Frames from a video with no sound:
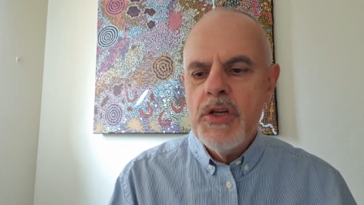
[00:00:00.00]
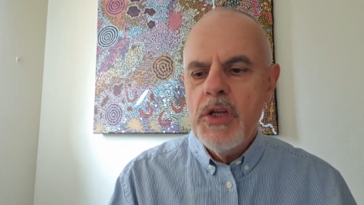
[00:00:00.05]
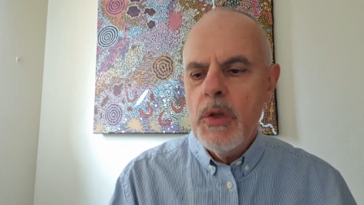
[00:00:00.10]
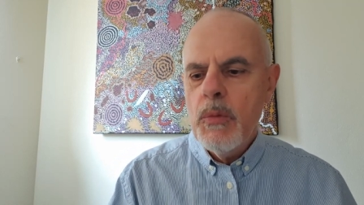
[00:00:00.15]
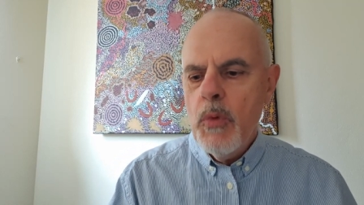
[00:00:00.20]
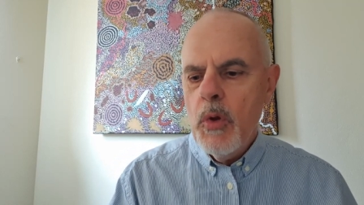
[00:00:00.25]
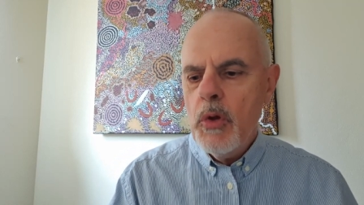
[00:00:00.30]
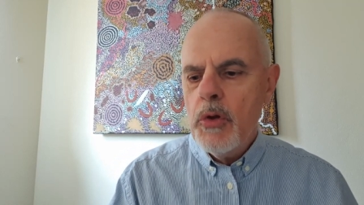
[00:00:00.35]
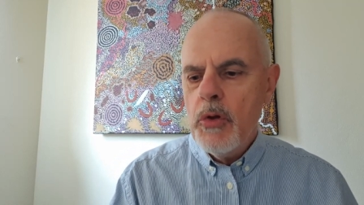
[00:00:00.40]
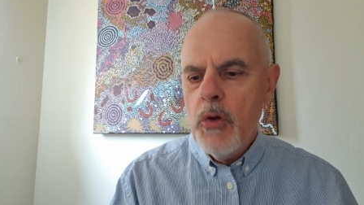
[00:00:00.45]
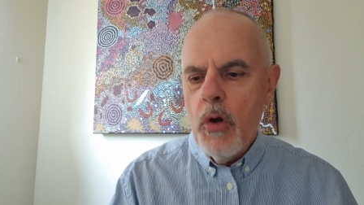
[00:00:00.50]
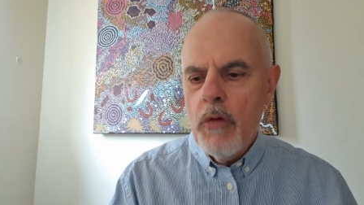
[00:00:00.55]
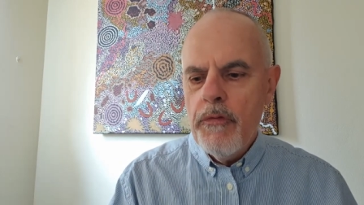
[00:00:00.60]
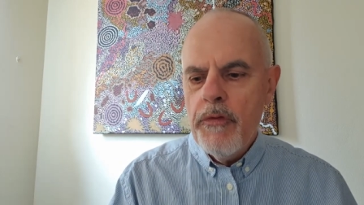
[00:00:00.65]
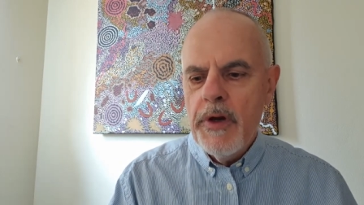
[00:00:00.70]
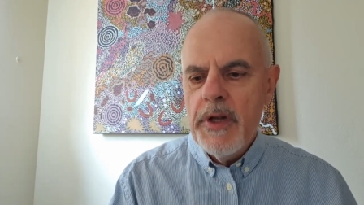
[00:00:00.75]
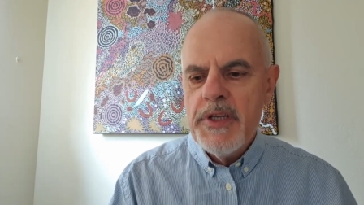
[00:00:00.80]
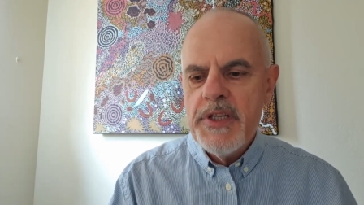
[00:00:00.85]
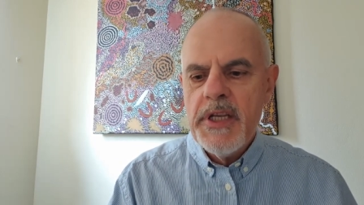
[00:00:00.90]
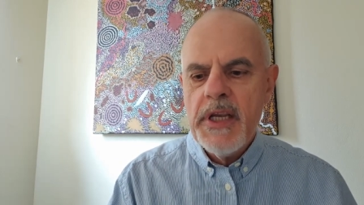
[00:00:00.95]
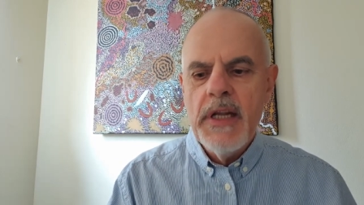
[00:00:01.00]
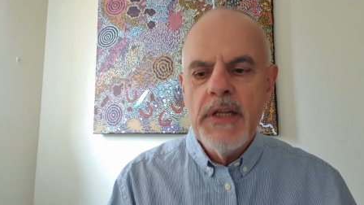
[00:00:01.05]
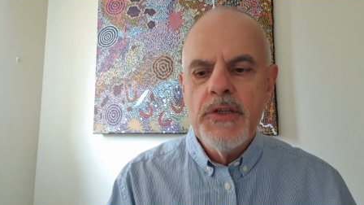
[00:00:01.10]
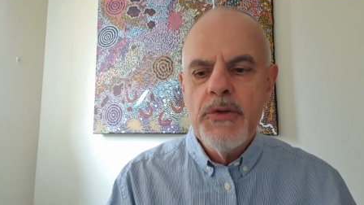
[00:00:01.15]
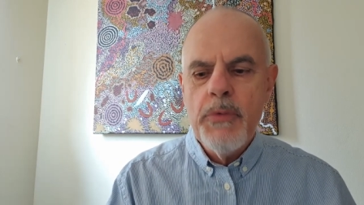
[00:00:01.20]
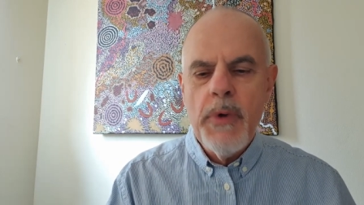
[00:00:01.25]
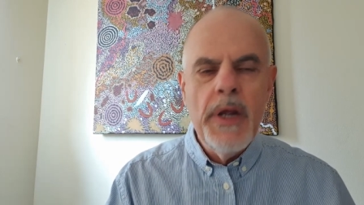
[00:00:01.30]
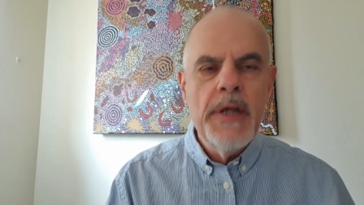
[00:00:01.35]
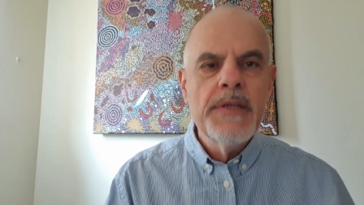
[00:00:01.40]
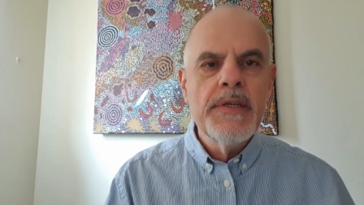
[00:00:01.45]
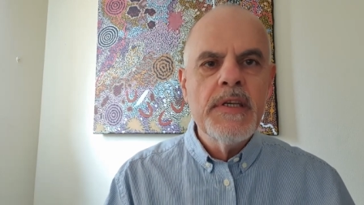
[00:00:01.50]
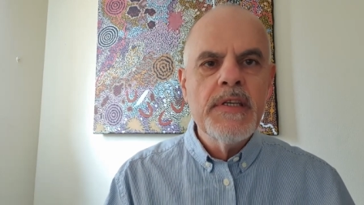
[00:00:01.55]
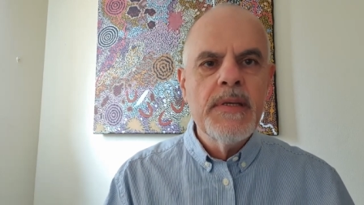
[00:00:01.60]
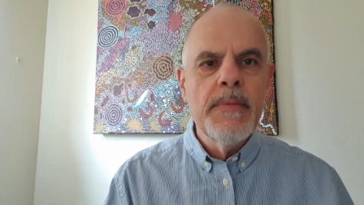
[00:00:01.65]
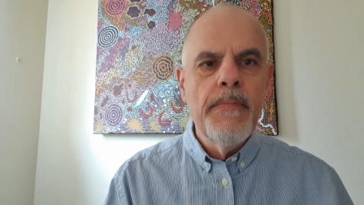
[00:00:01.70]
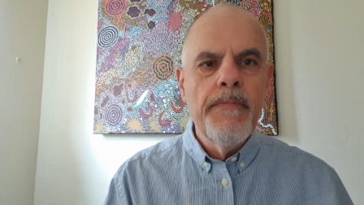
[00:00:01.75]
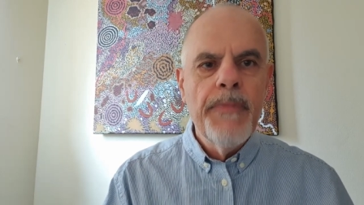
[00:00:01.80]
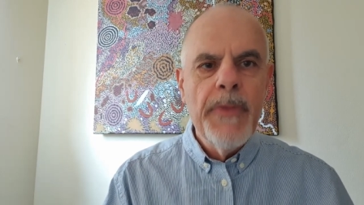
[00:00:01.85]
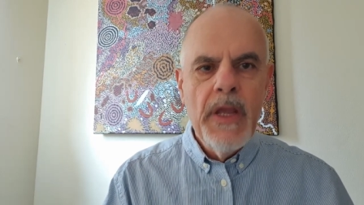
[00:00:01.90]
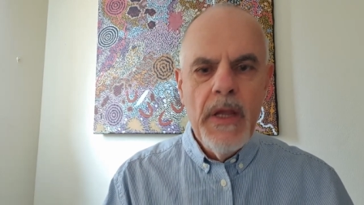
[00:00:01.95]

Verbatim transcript: the World Conference Against Racism,